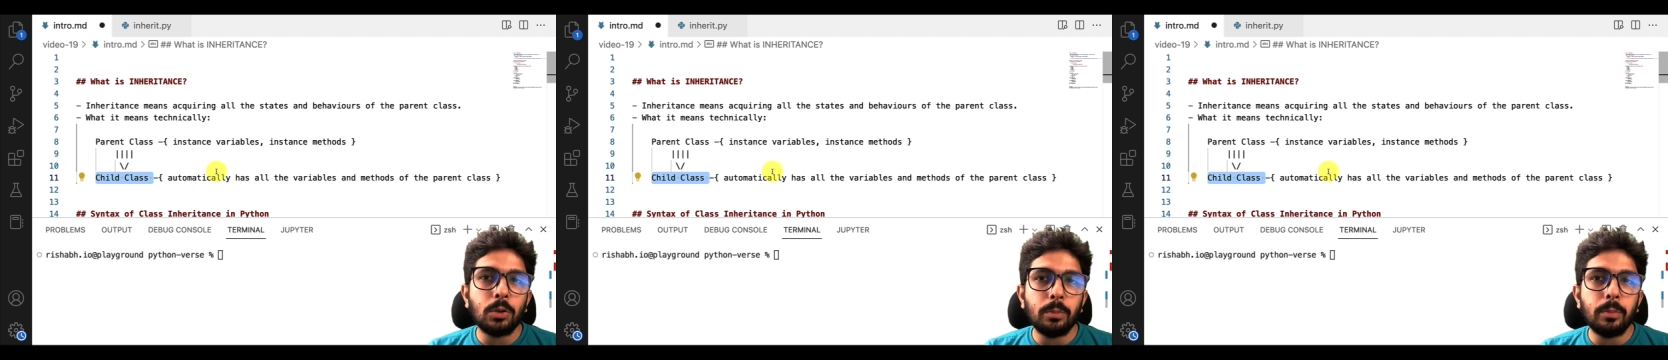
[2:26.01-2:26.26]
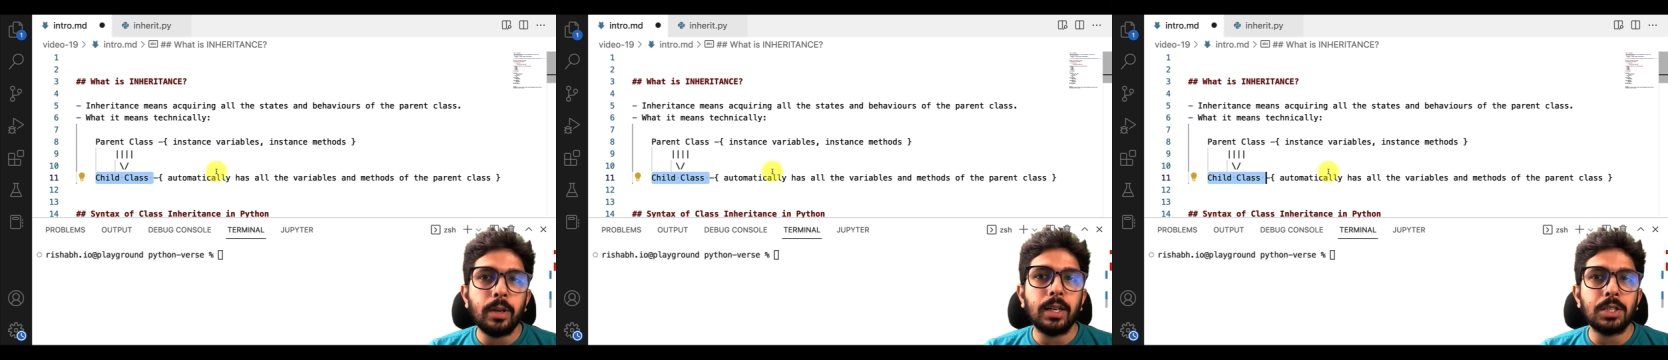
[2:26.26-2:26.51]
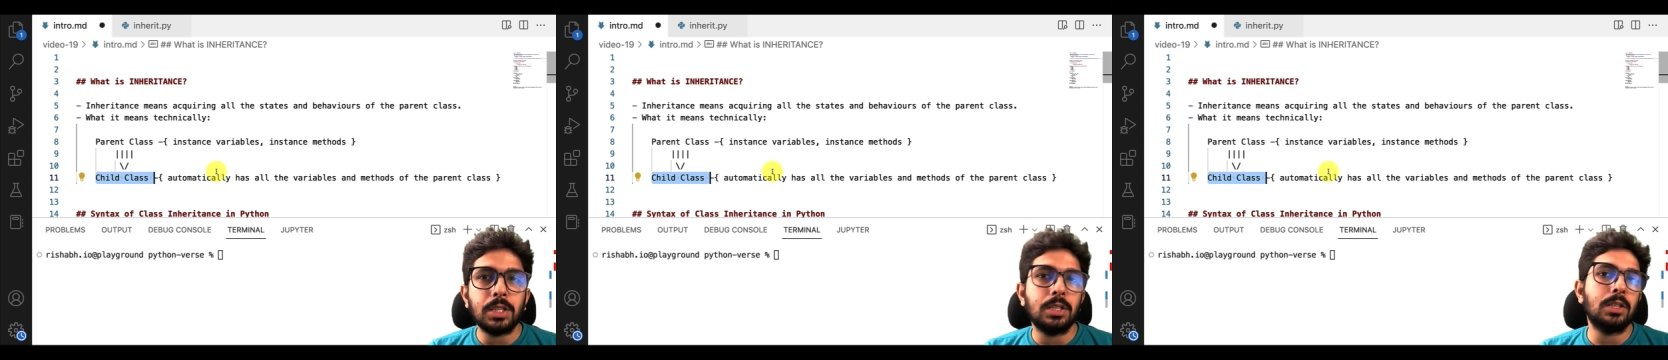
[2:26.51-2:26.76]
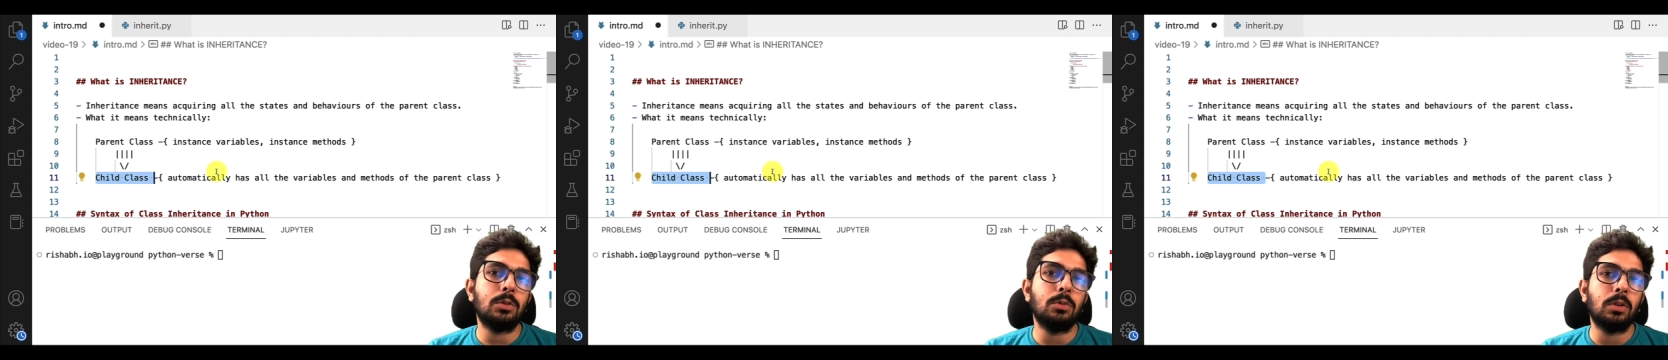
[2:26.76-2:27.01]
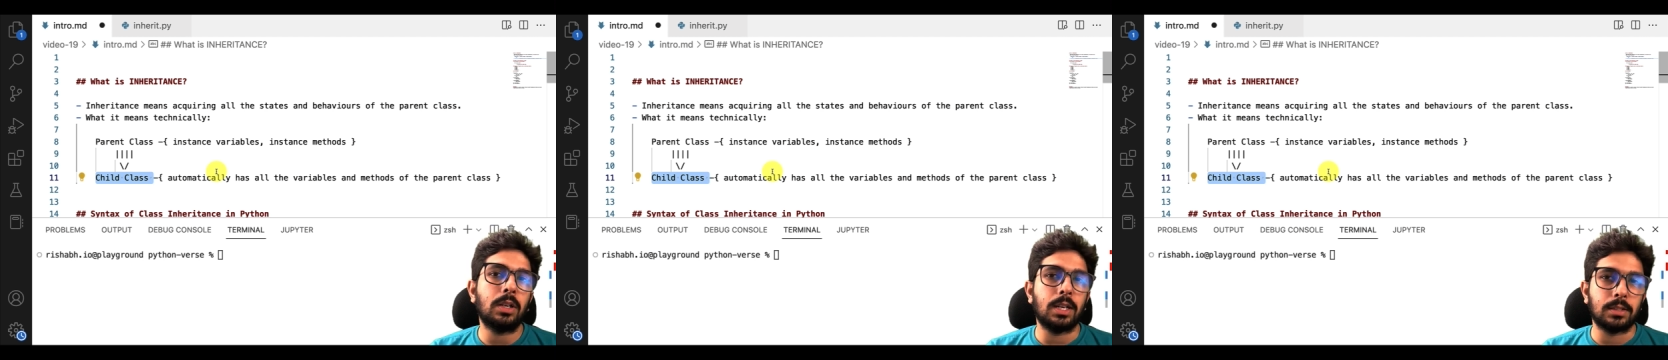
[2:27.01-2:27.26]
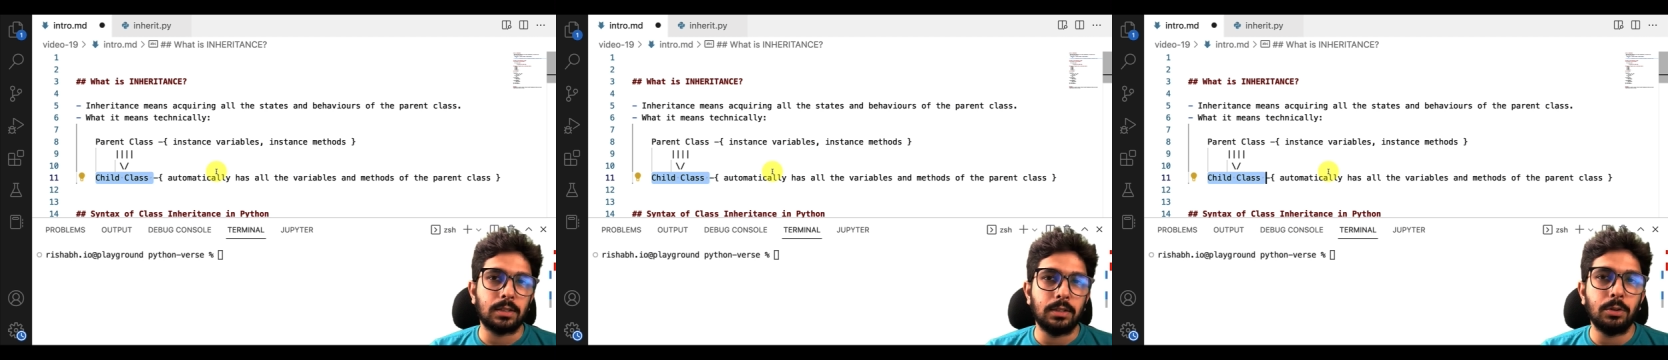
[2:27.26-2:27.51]
to make changes to a
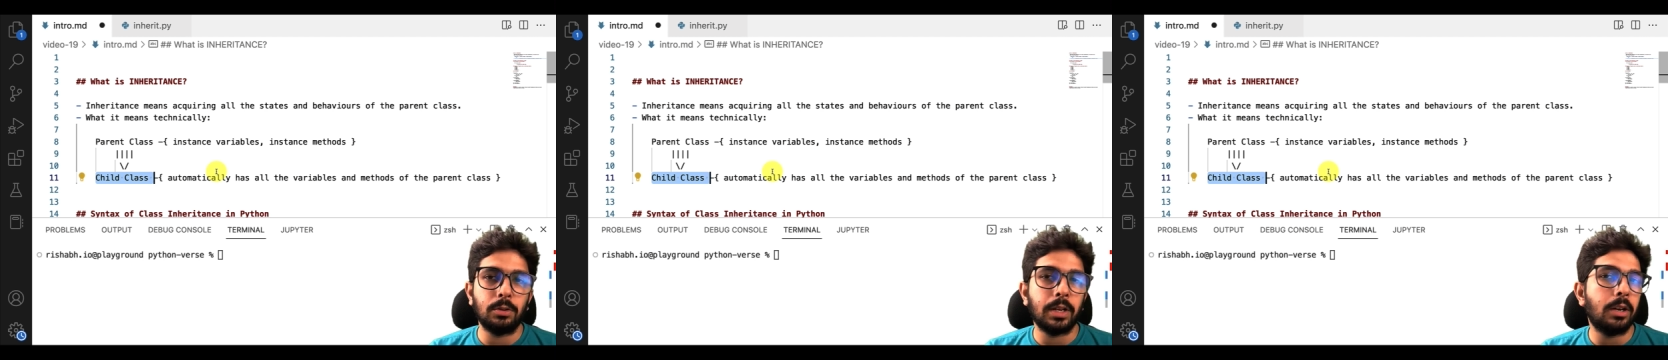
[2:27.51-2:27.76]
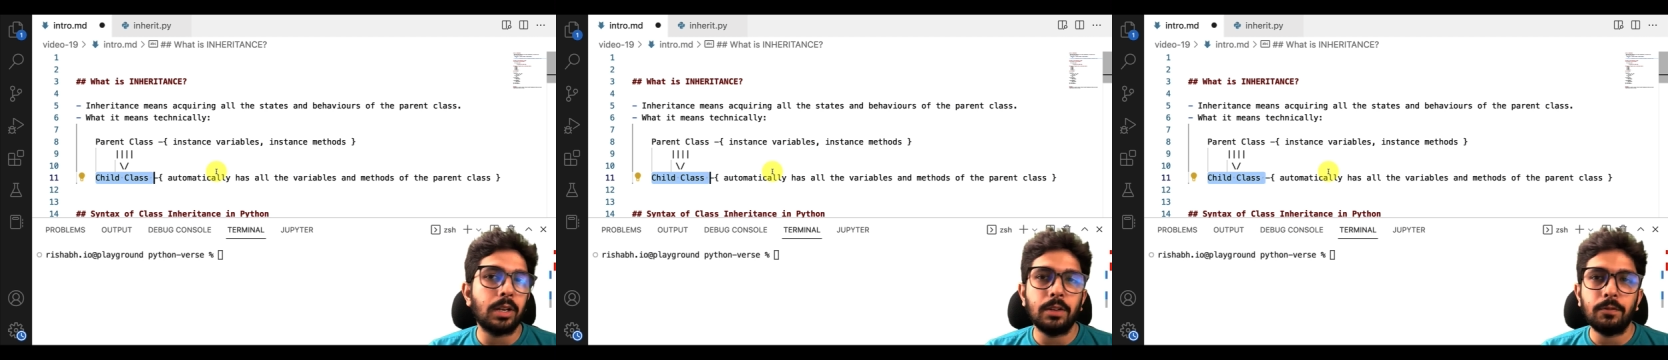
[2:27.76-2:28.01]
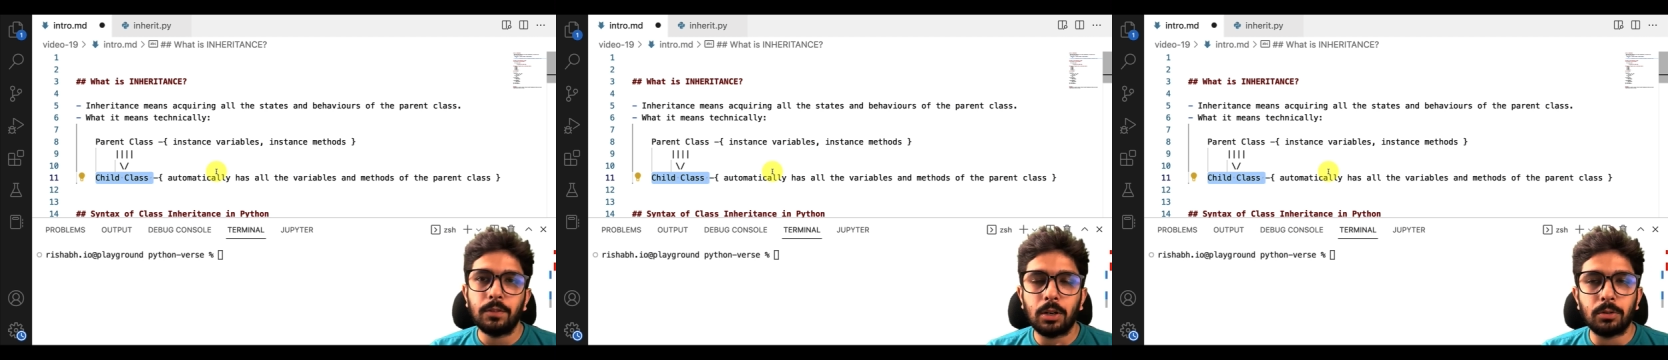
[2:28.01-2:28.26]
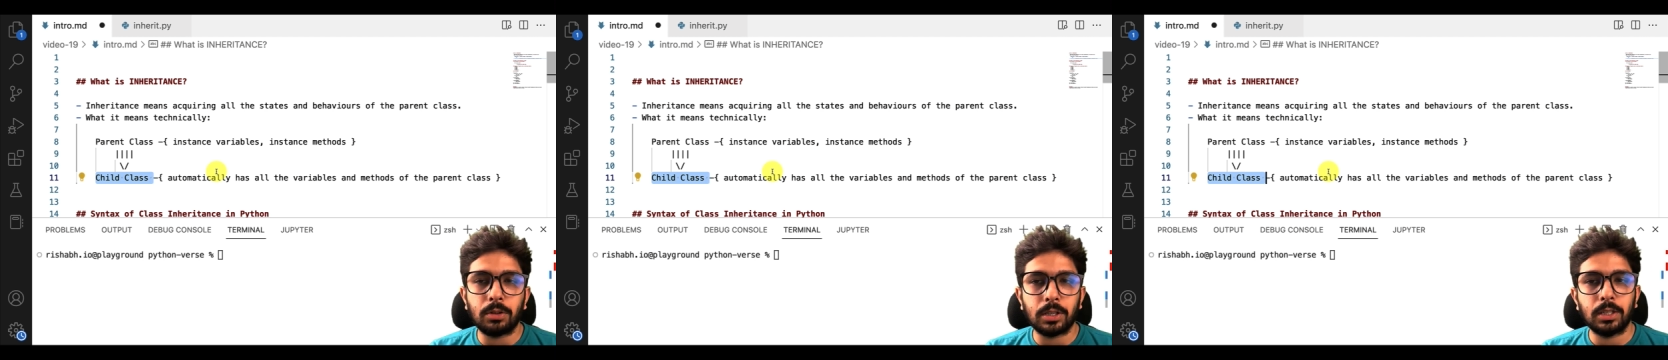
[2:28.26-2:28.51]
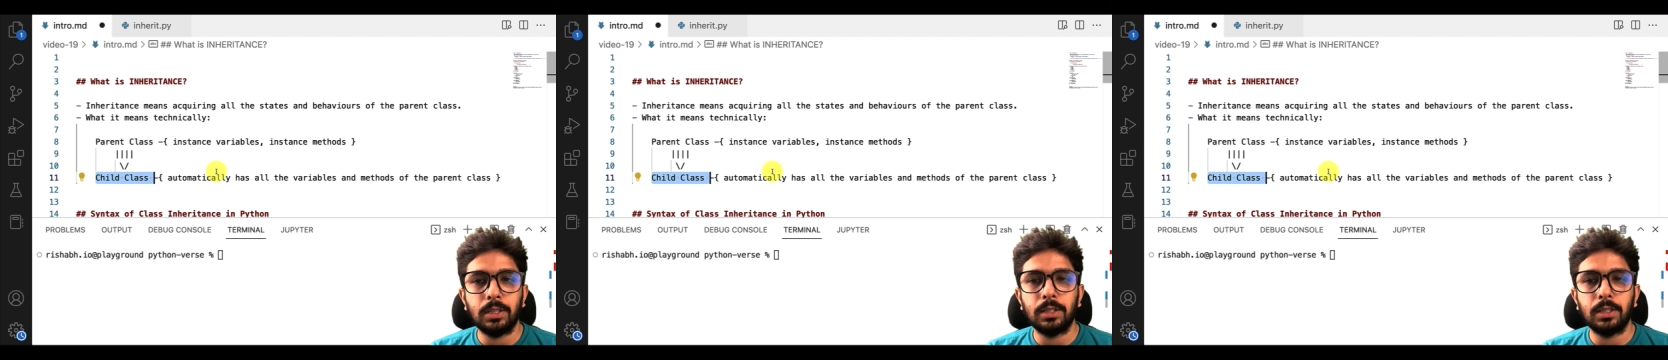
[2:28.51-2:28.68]
class? You cannot live without it.